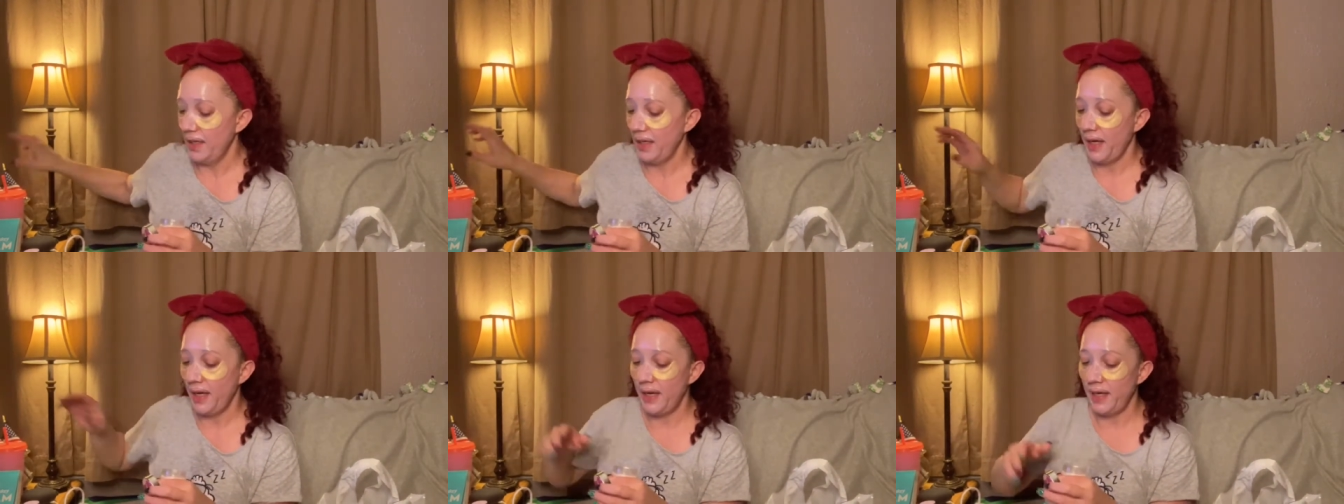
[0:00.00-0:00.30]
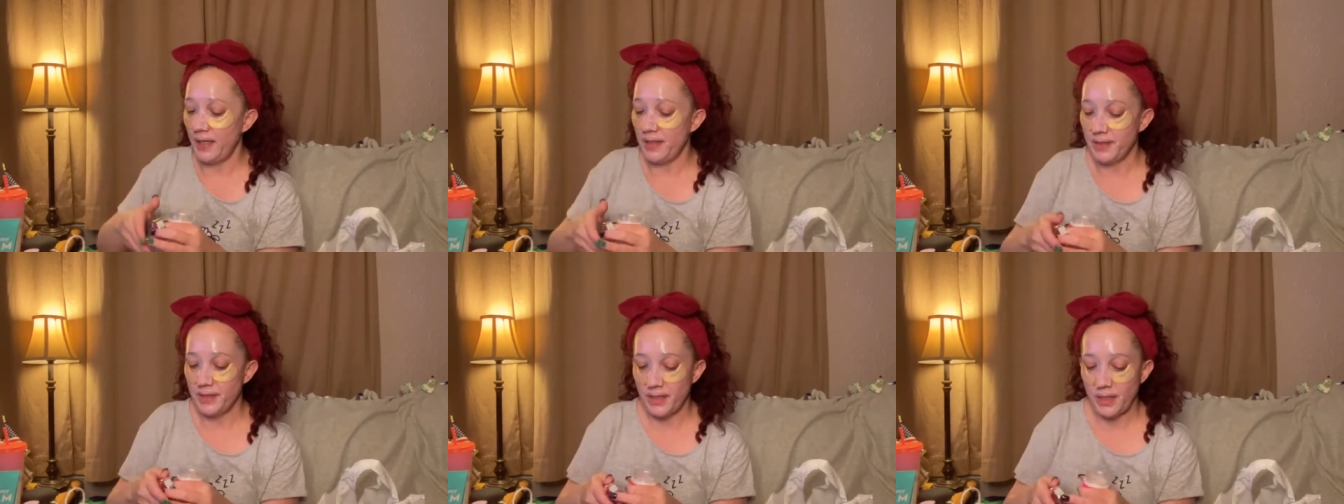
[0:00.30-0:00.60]

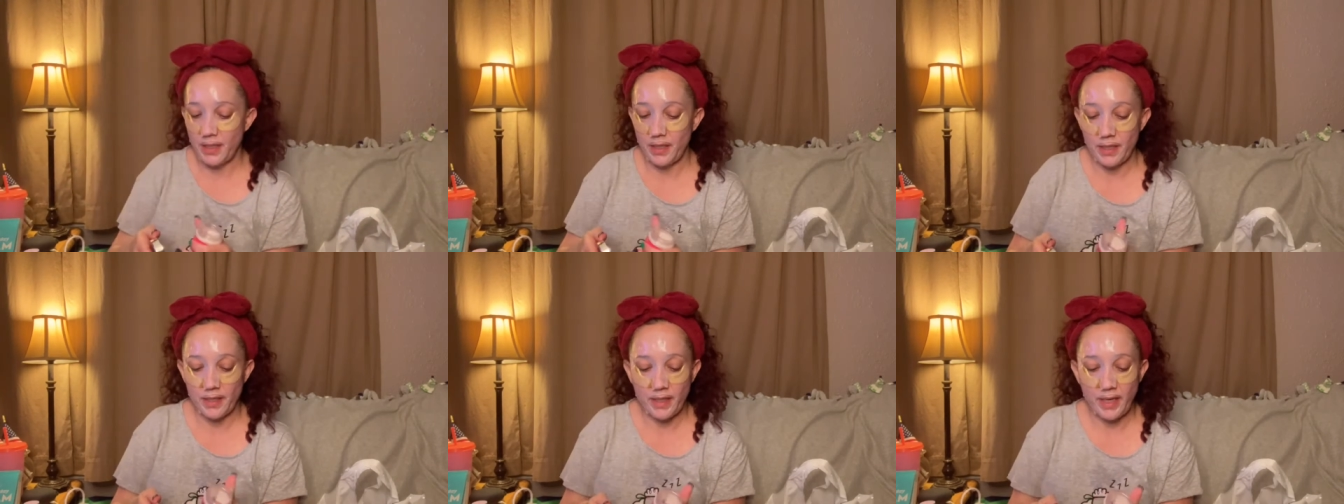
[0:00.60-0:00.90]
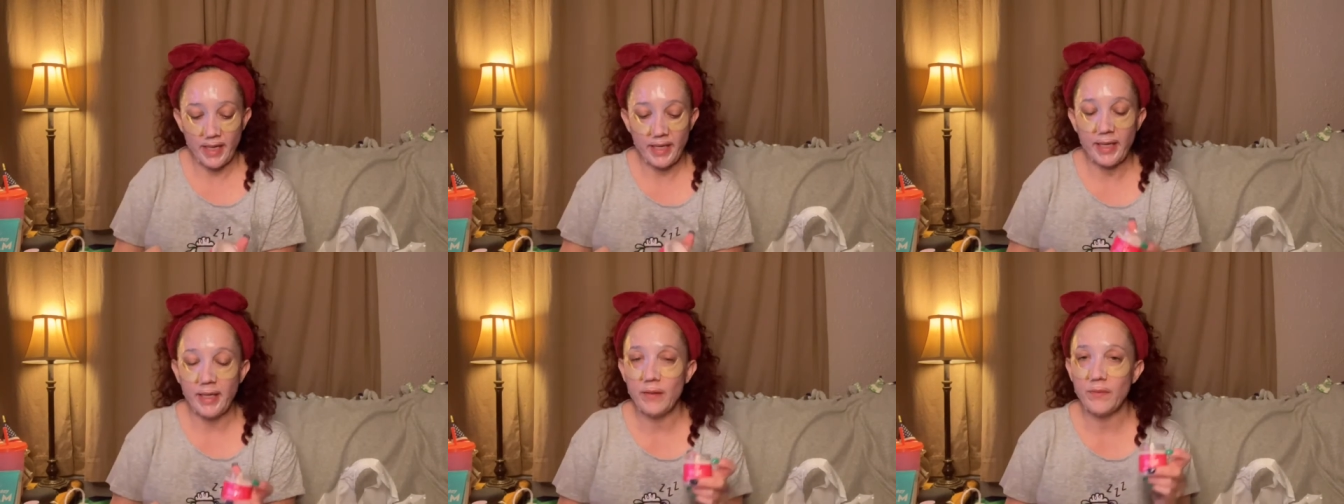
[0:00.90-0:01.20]
And I
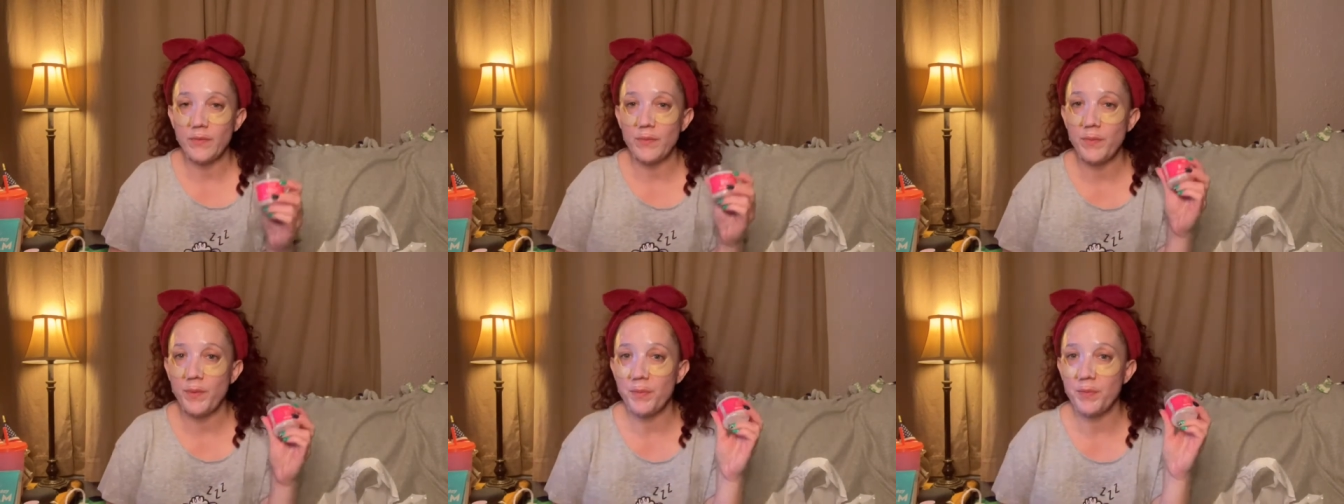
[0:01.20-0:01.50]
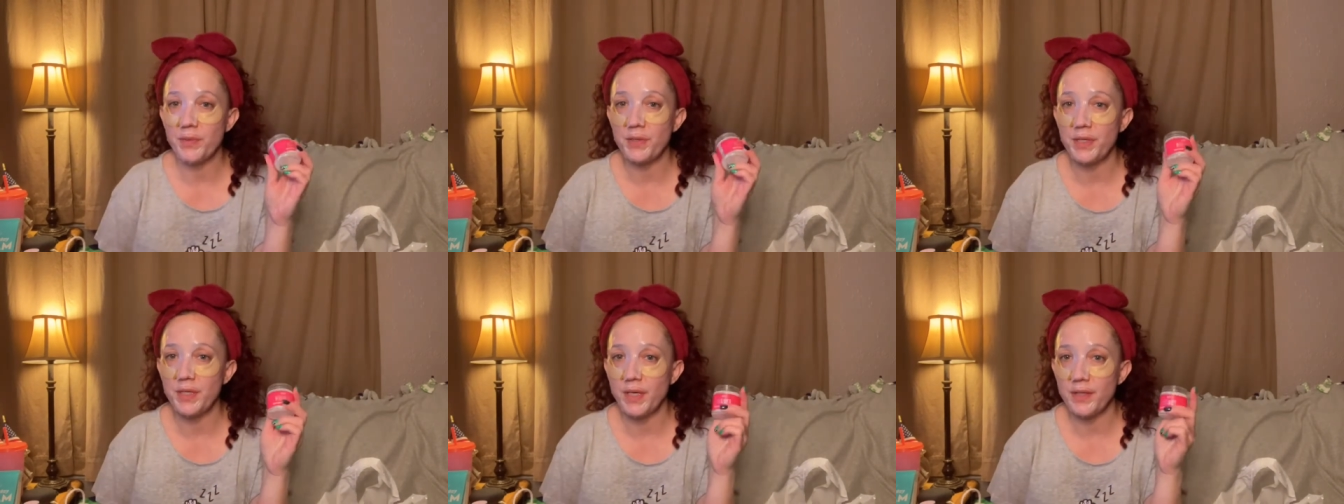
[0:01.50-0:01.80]
can't
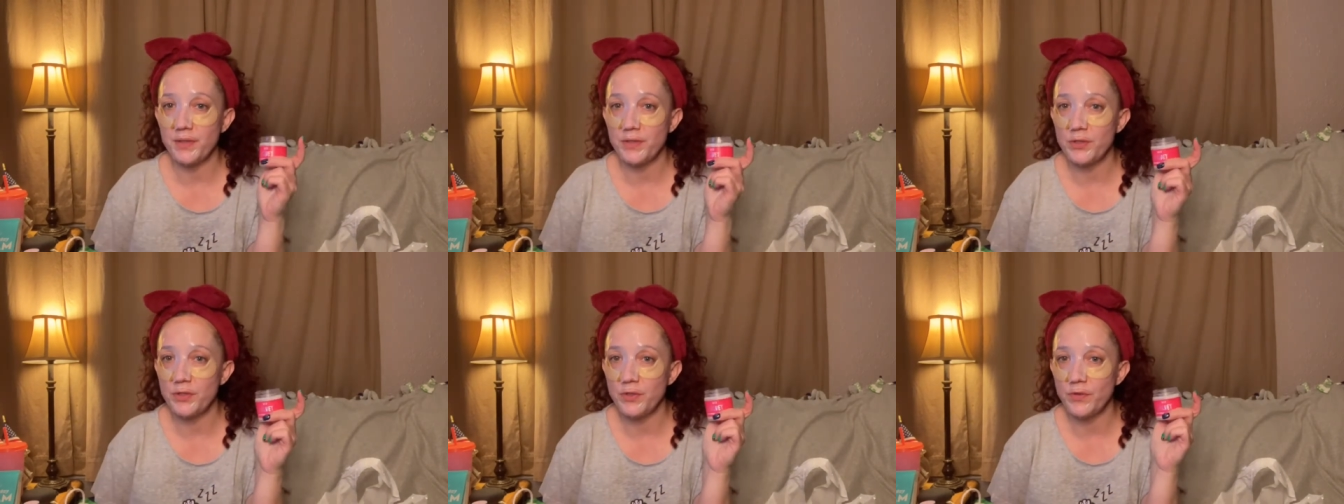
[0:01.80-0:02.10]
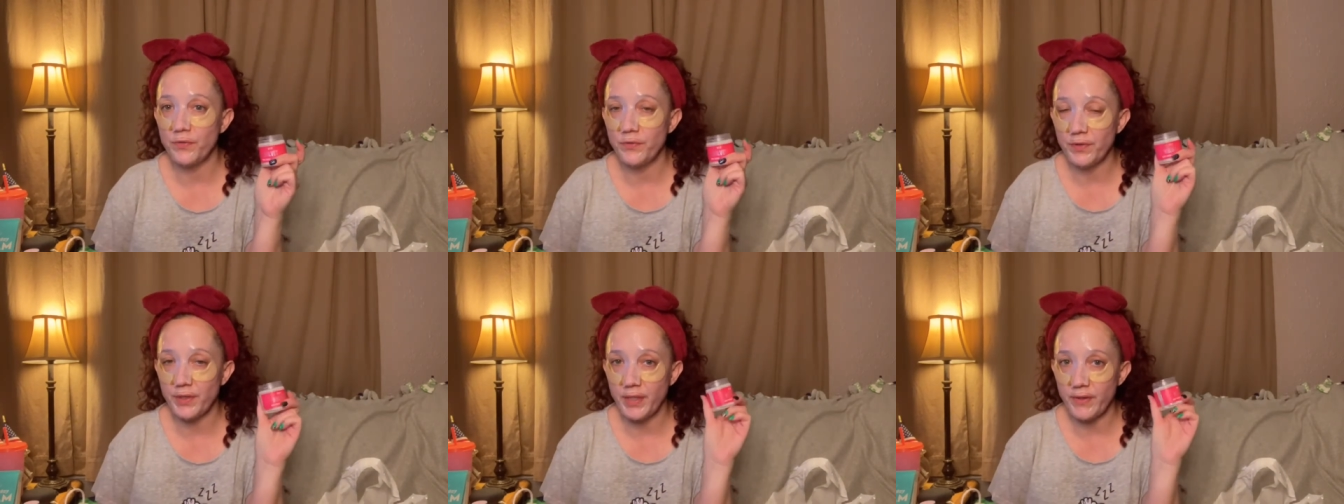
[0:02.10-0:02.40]
remember the other two
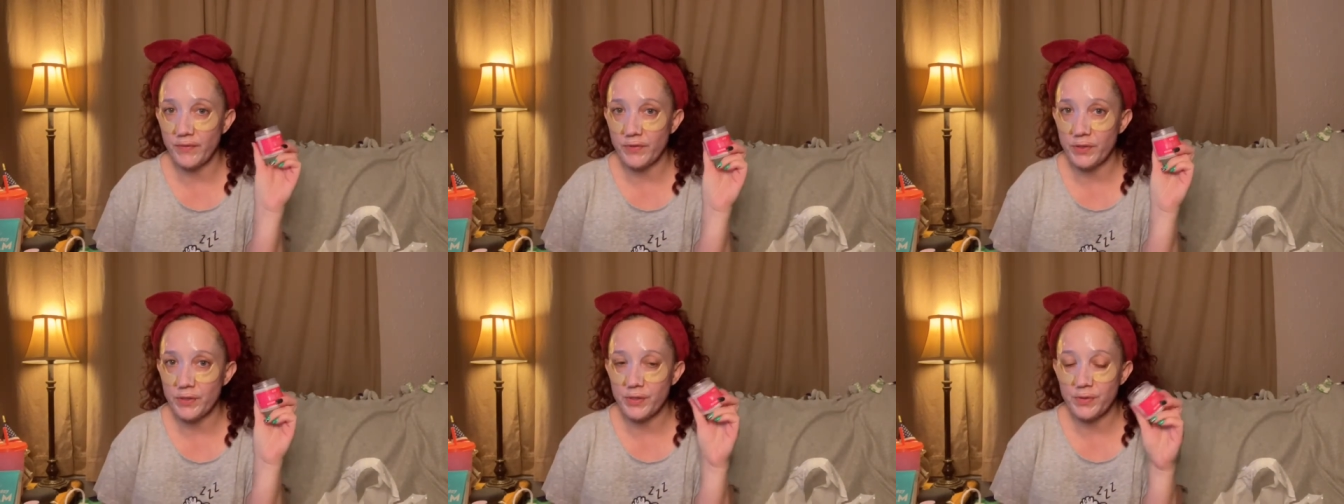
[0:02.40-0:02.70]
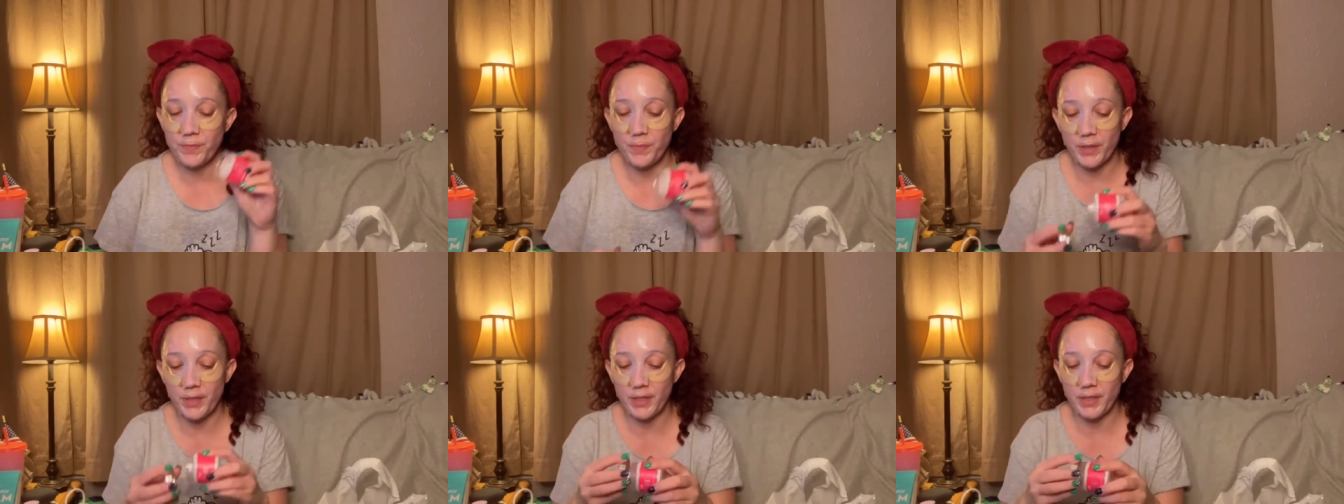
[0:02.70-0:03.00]
flavors,
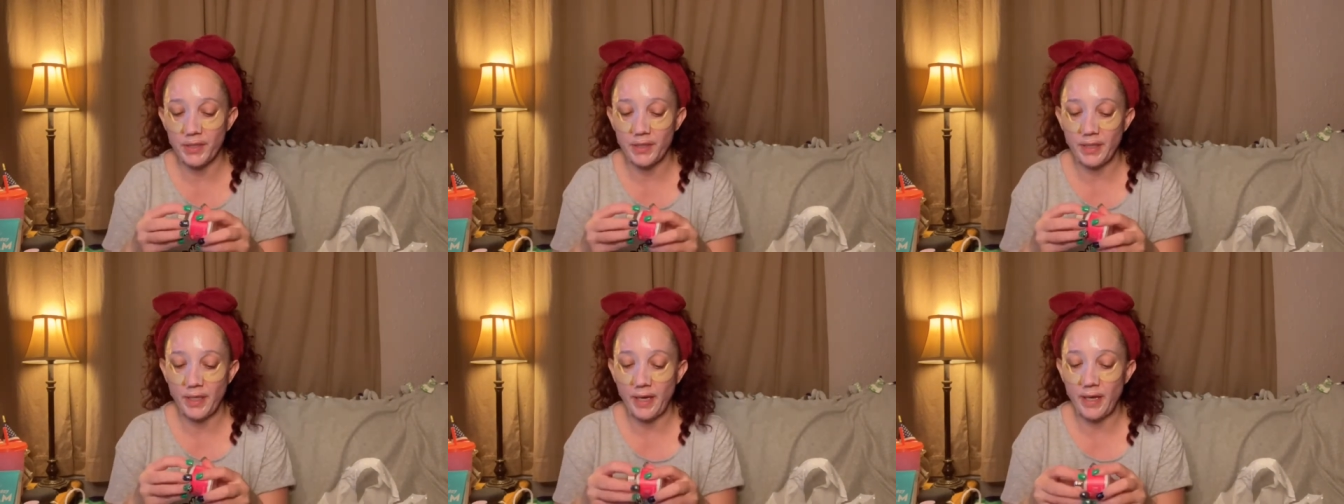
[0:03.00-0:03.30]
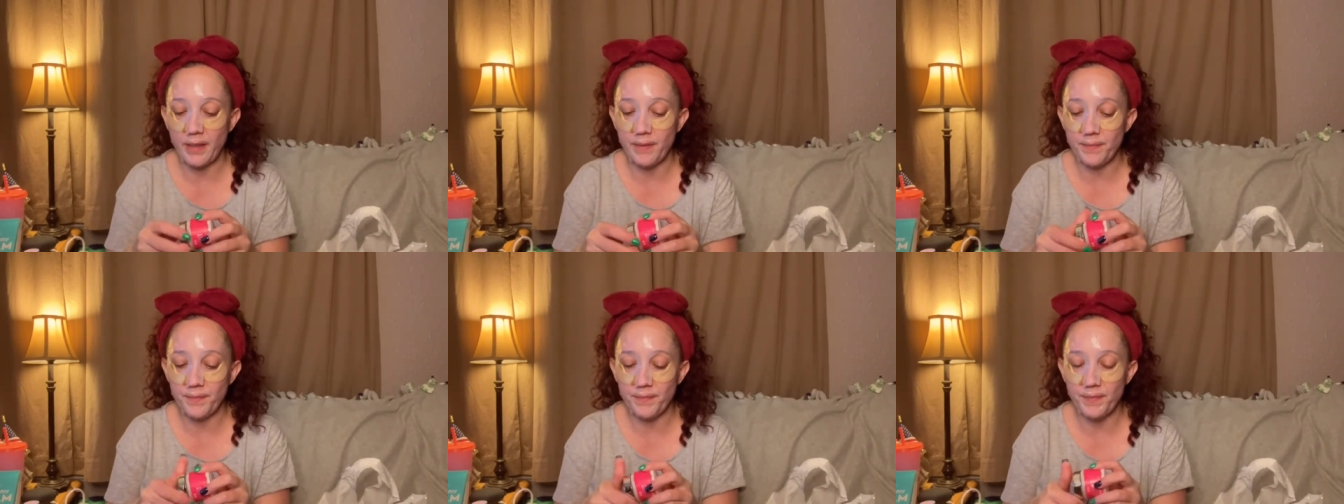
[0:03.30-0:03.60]
but I